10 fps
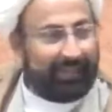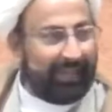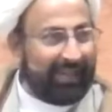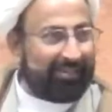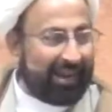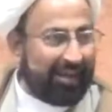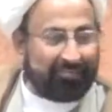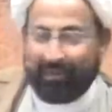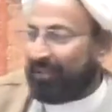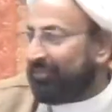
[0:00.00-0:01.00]
lover
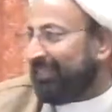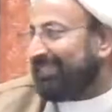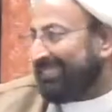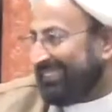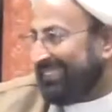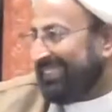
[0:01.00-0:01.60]
of Prophet